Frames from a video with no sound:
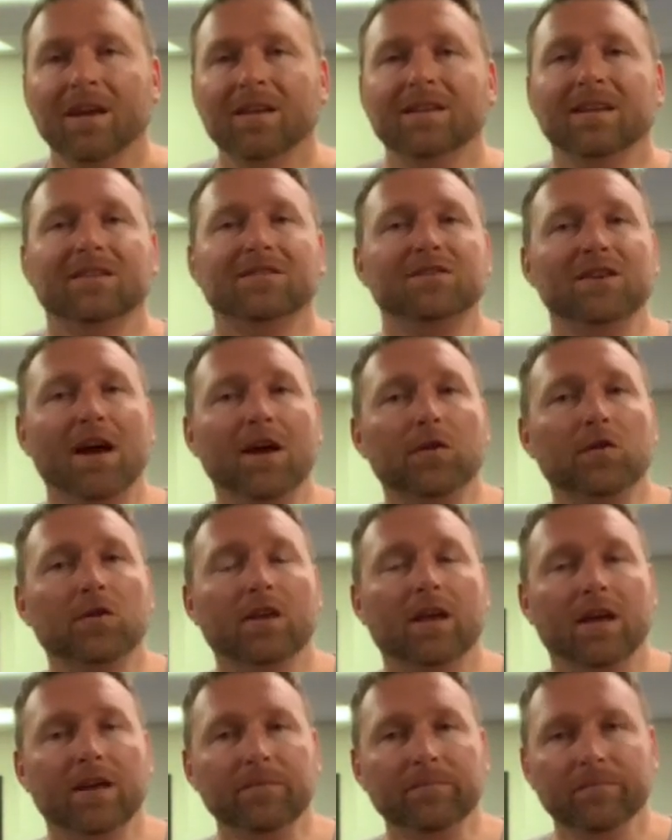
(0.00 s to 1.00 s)
Now,
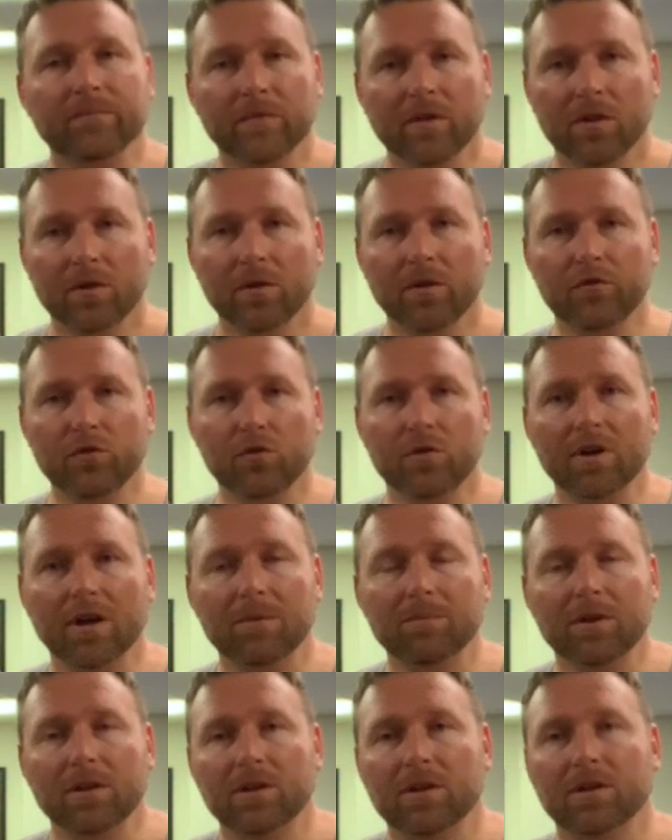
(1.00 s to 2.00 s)
generally, if you
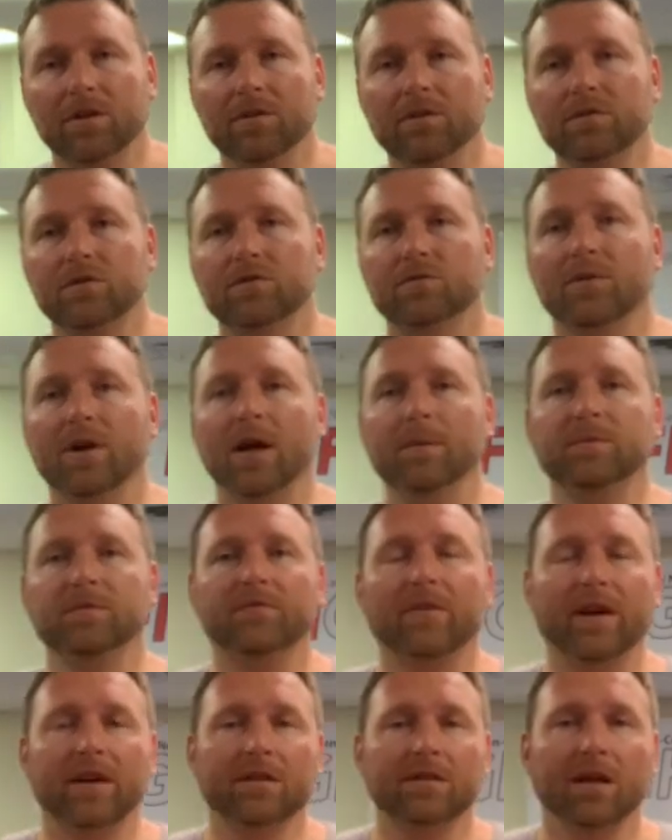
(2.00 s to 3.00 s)
come in here to Rob's
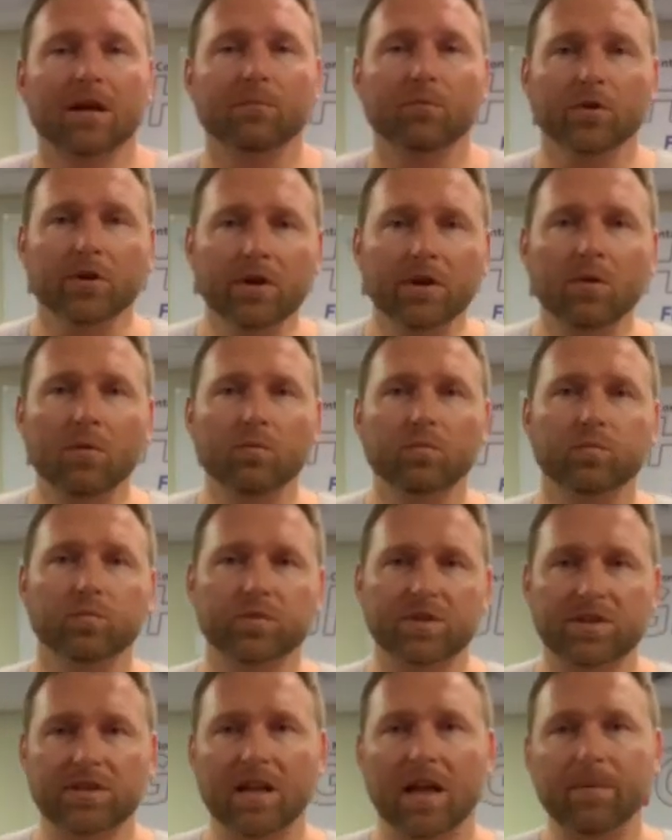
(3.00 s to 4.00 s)
Fight Club, we're gonna
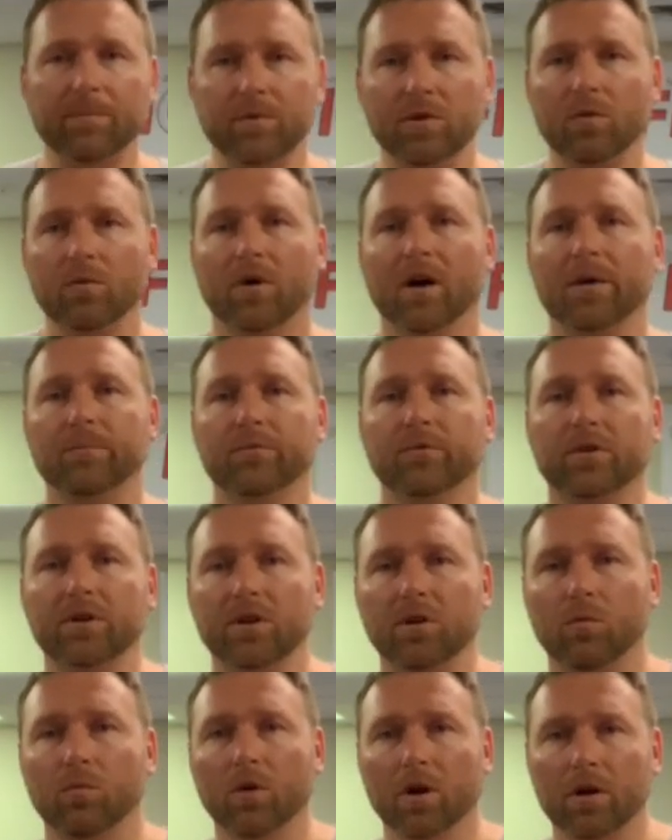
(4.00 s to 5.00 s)
step you up, we're
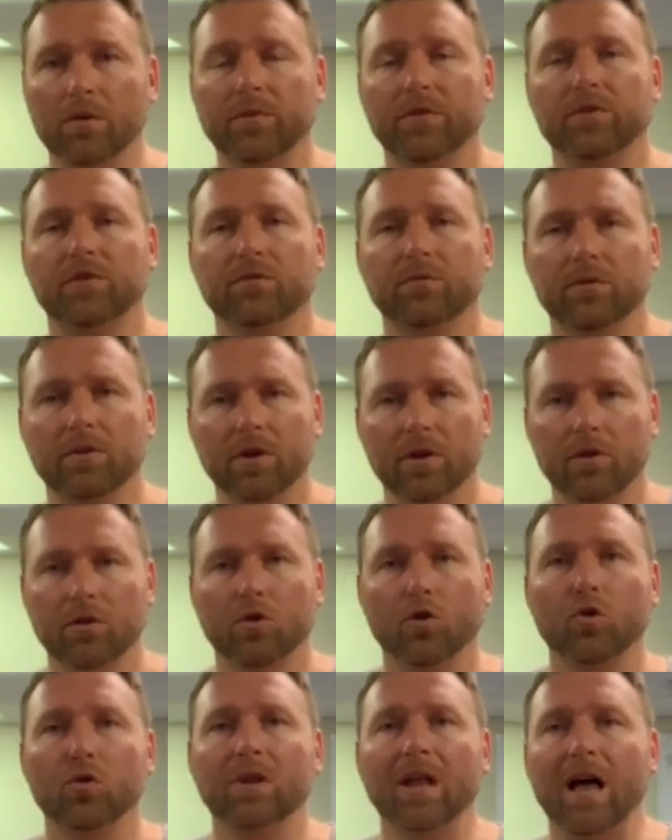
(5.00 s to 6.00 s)
gonna work with you in there,
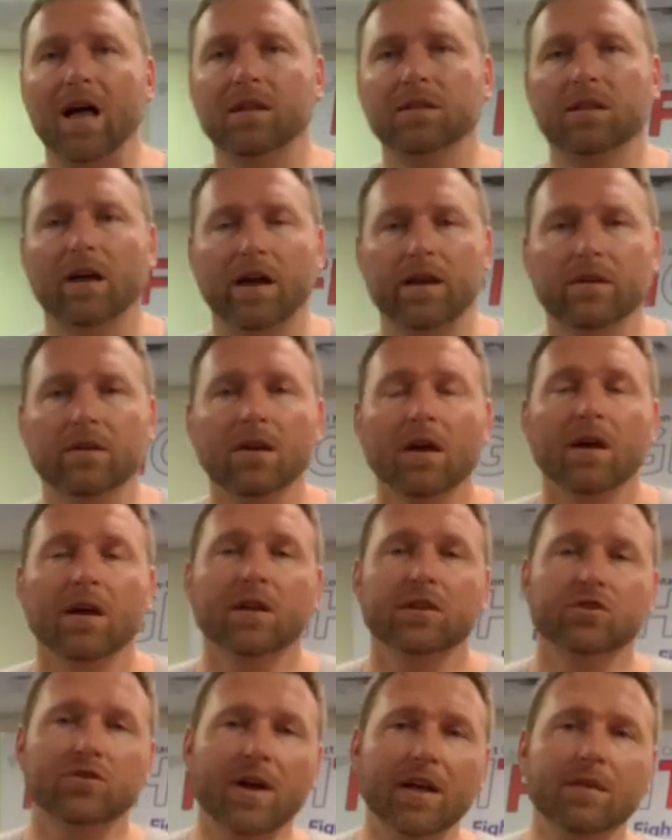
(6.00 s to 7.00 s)
go a lot lighter,
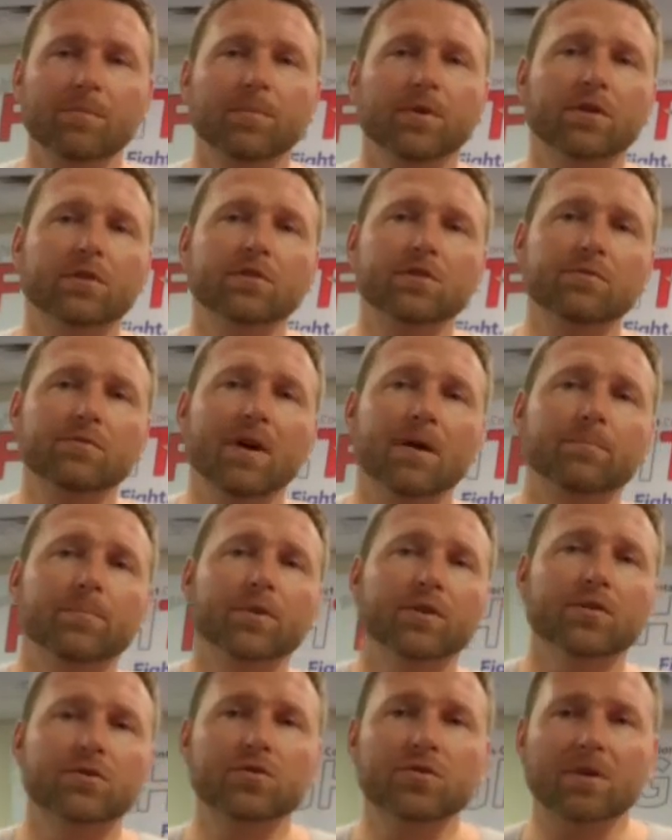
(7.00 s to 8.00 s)
try to build you up,
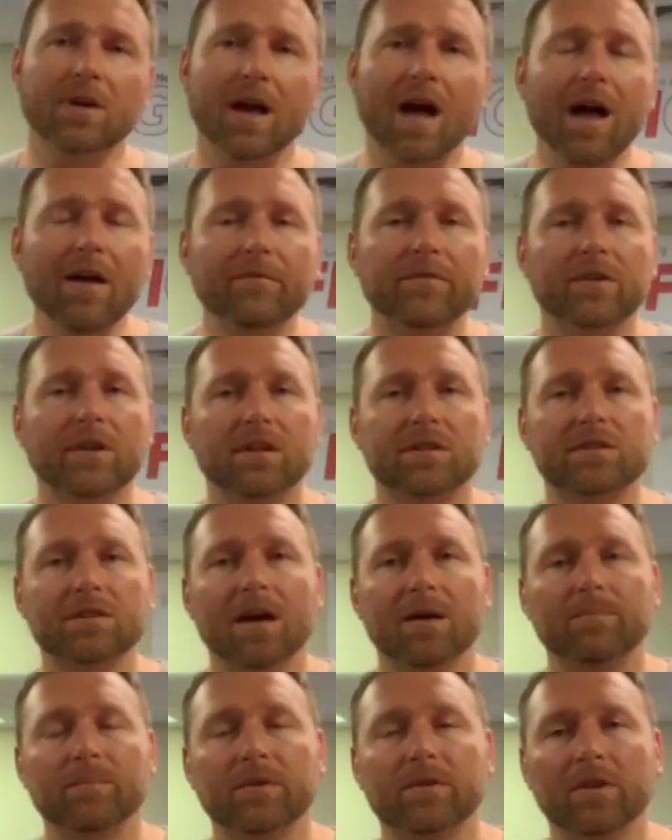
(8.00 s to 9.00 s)
build your confidence
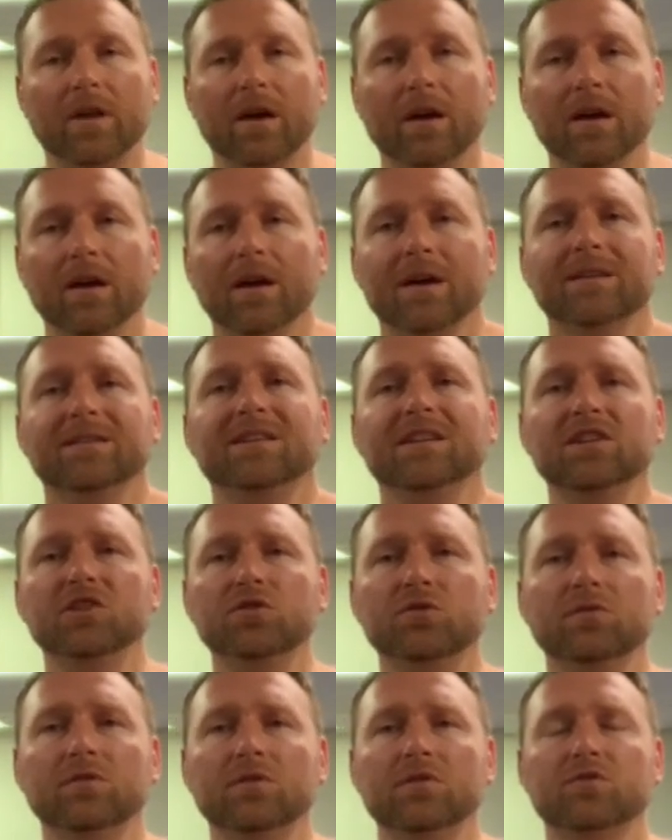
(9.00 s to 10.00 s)
up in there,
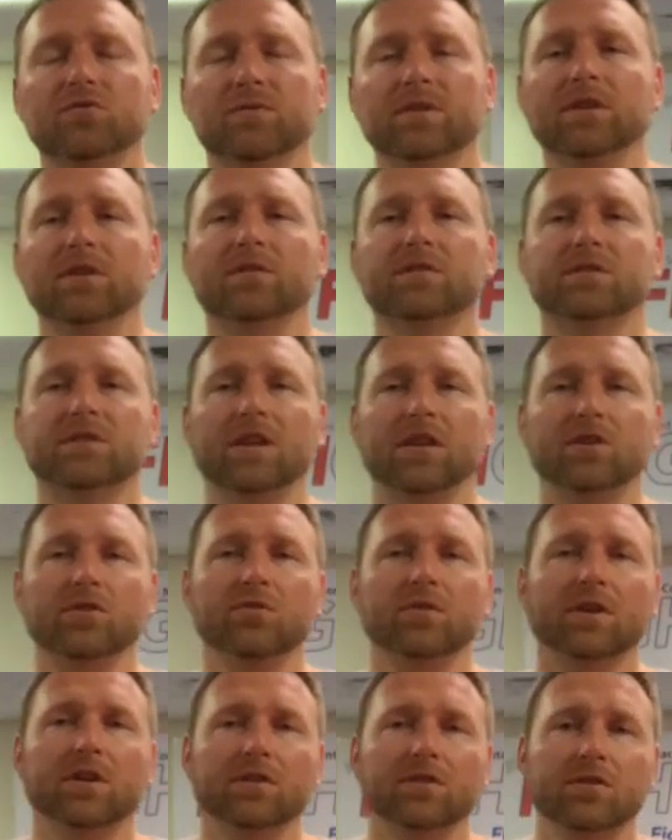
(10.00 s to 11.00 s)
teach you the drills that you
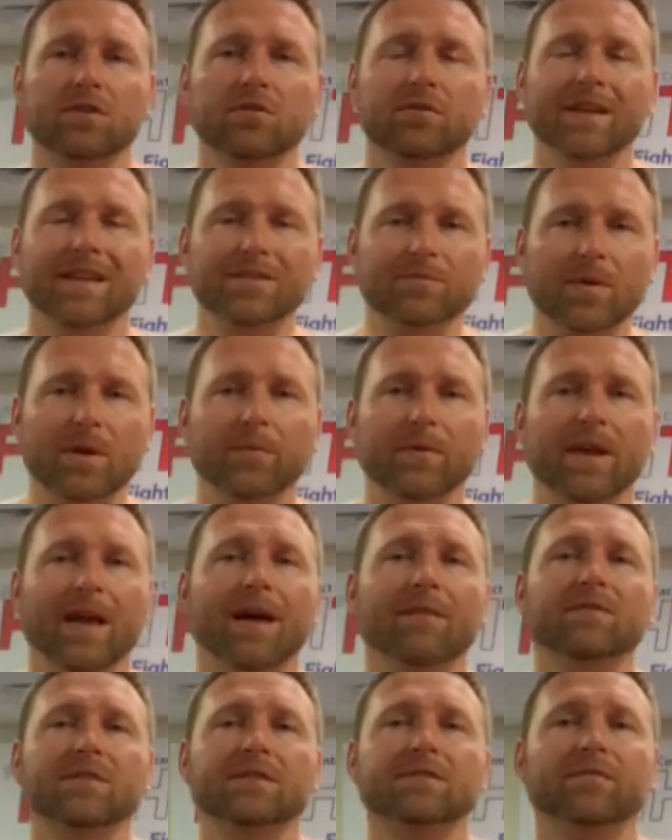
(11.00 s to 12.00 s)
can do. That's why we
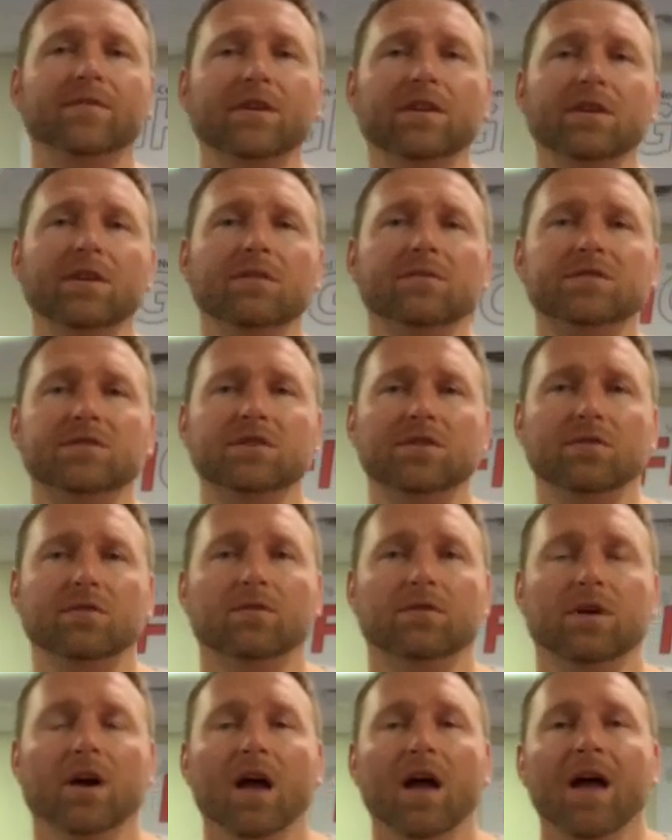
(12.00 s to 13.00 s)
have these videos too.